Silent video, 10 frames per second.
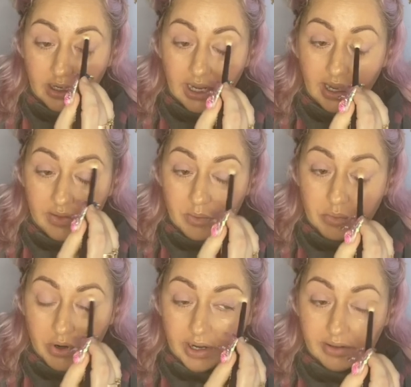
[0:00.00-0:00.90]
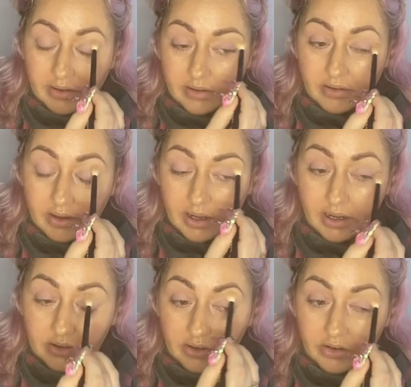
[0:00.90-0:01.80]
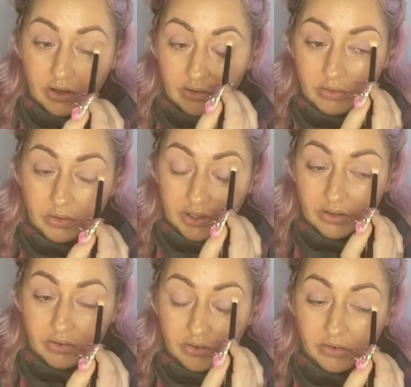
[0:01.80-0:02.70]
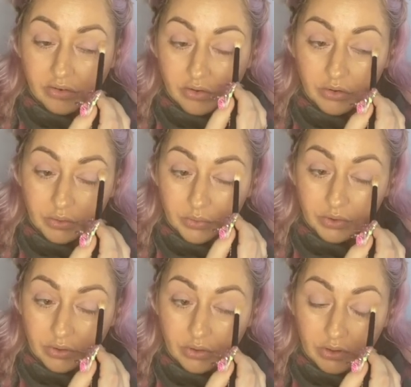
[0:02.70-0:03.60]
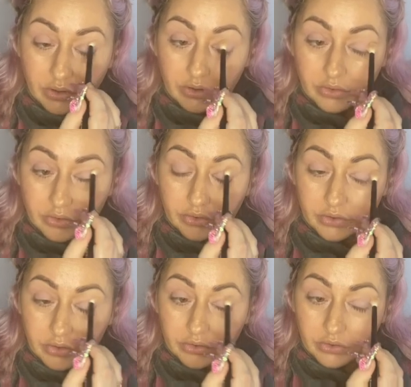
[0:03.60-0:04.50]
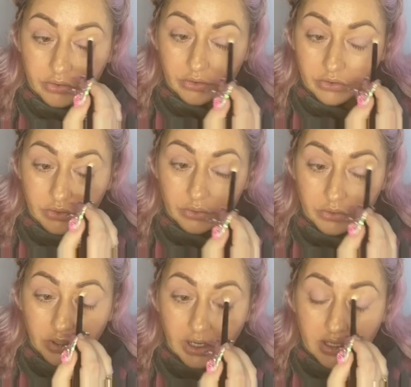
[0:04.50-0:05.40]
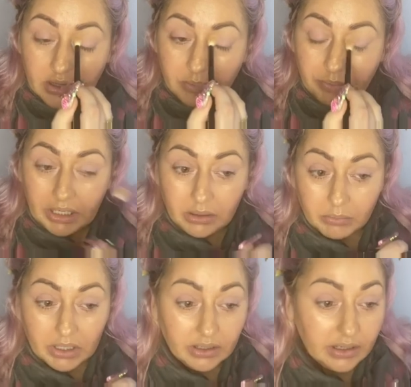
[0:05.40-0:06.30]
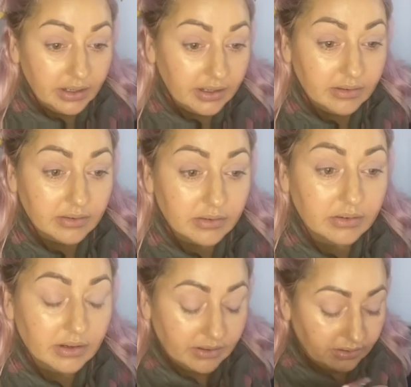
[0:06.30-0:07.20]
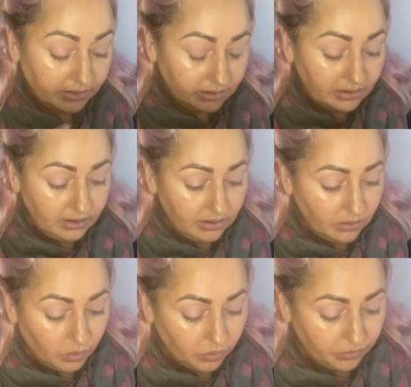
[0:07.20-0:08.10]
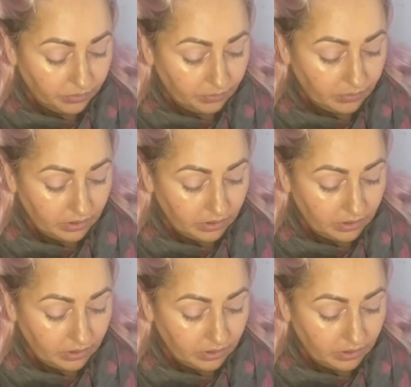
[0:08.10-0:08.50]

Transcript: and the prices are to die for. They're so good. So good. The pigment is just awesome.